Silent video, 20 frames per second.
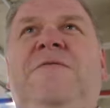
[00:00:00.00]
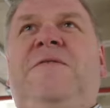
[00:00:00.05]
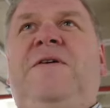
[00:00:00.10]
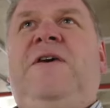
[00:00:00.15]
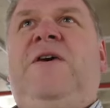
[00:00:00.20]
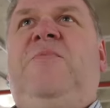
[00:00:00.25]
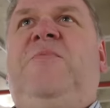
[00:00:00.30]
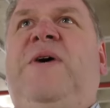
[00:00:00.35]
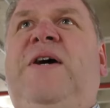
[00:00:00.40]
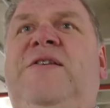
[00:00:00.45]

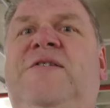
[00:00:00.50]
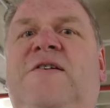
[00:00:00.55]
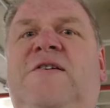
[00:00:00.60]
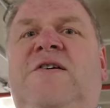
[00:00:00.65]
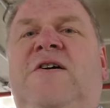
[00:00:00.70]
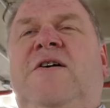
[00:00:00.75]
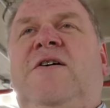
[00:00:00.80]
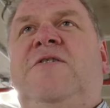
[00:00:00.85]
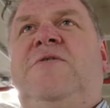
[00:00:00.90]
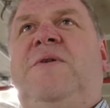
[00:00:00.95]
think you pay to
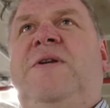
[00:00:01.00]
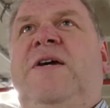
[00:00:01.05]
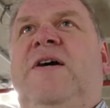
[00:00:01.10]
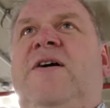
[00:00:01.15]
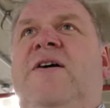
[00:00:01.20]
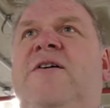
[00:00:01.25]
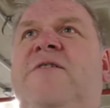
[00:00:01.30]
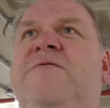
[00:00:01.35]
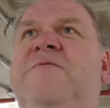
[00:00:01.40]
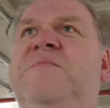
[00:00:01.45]
charge when you
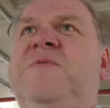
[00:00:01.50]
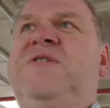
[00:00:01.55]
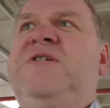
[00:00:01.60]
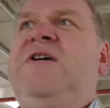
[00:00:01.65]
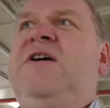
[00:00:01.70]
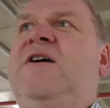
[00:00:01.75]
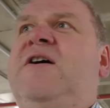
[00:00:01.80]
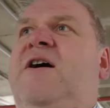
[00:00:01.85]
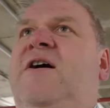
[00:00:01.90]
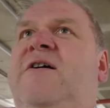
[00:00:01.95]
hire from
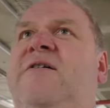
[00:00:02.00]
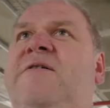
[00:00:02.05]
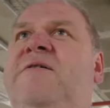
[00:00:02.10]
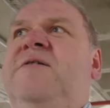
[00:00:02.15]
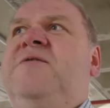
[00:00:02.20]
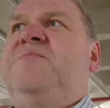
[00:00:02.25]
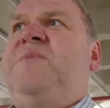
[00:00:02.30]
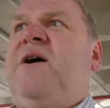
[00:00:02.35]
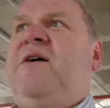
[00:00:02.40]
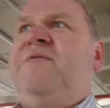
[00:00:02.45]
CICAR
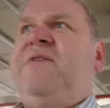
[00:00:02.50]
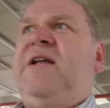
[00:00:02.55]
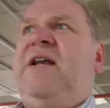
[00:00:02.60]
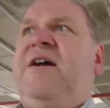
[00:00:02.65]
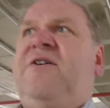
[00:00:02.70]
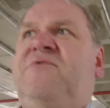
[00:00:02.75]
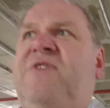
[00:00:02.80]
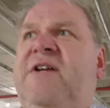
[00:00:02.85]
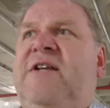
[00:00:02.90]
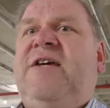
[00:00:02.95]
as part of the
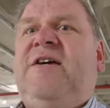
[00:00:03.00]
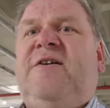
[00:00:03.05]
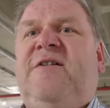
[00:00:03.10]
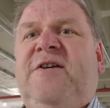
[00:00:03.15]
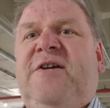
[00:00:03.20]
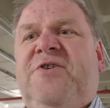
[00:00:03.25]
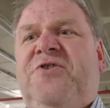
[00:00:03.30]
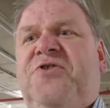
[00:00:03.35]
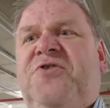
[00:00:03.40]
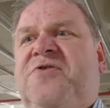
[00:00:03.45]
electric deal.
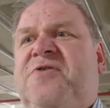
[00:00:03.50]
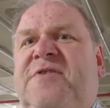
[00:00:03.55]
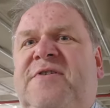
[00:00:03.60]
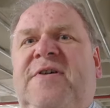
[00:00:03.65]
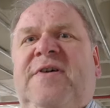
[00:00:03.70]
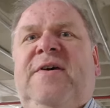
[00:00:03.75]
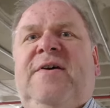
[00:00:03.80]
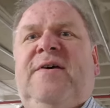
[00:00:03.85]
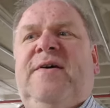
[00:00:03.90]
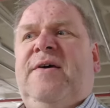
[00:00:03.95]
You just,
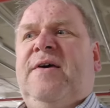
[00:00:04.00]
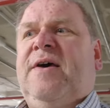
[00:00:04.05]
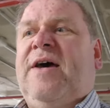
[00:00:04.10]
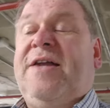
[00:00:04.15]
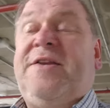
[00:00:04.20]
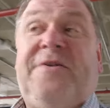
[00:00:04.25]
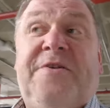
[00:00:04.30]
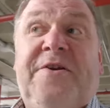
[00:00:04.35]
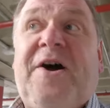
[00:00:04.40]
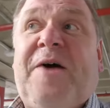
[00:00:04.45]

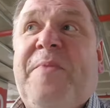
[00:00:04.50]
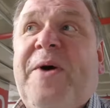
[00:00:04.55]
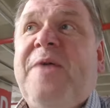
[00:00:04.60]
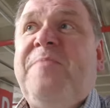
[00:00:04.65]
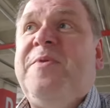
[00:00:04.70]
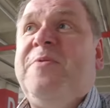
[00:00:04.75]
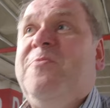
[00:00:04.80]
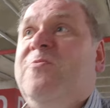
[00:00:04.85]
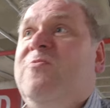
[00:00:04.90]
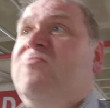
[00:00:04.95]
I don't know, I
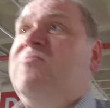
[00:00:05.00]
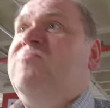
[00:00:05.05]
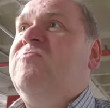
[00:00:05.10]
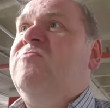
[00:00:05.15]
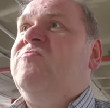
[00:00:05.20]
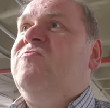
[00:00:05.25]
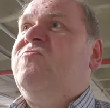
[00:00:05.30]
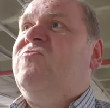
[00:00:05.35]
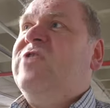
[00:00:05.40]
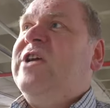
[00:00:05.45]
might be
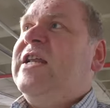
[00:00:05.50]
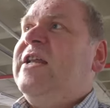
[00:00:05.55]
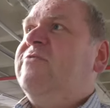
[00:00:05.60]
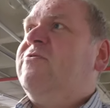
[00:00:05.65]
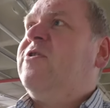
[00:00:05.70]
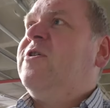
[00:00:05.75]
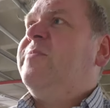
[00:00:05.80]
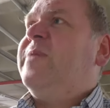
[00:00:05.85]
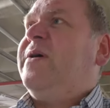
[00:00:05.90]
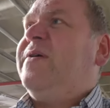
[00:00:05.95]
really
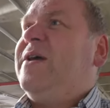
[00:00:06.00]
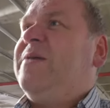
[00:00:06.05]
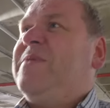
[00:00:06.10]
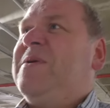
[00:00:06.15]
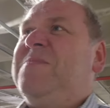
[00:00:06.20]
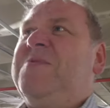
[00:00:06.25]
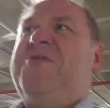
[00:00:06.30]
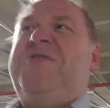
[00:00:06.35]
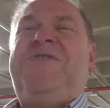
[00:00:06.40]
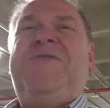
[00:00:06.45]
wrong about that,
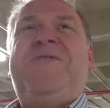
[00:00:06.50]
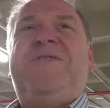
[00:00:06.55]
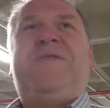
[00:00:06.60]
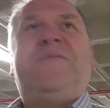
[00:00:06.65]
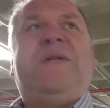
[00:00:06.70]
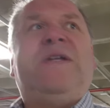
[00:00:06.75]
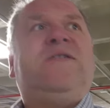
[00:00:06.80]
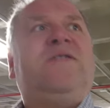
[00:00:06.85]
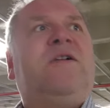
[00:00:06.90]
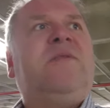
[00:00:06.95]
but I'm sure
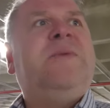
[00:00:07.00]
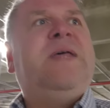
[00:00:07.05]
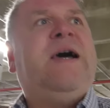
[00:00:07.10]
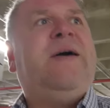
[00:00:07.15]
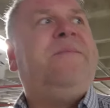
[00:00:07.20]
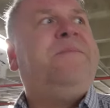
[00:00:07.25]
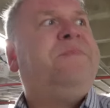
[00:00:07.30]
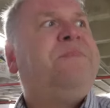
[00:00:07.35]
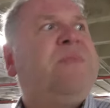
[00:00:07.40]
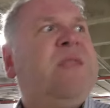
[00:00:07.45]
somebody told me
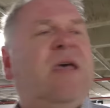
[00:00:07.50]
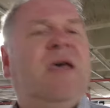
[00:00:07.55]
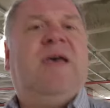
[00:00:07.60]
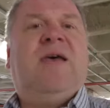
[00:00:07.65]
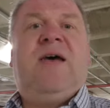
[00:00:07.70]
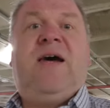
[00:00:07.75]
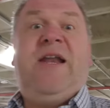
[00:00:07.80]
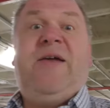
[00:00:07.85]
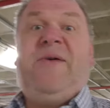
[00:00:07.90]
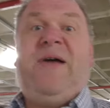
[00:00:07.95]
that.
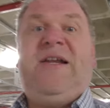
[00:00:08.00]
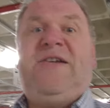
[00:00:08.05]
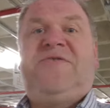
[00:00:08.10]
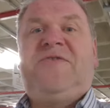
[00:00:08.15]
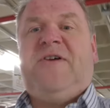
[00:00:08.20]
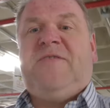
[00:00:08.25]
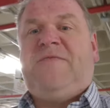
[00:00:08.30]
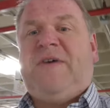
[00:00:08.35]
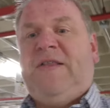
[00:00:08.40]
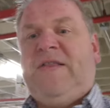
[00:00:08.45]
Anyway, let's
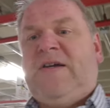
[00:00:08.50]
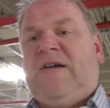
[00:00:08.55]
try and find the